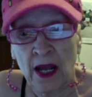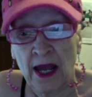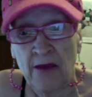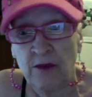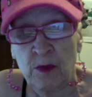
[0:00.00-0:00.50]

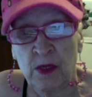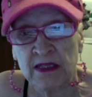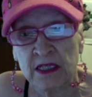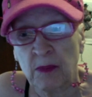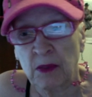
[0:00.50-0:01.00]
have to be on
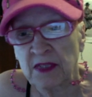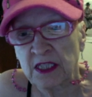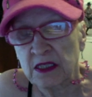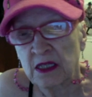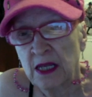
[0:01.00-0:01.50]

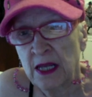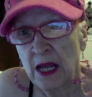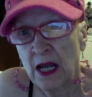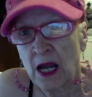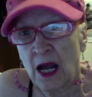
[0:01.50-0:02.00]
supplements.
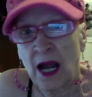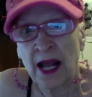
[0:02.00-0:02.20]
I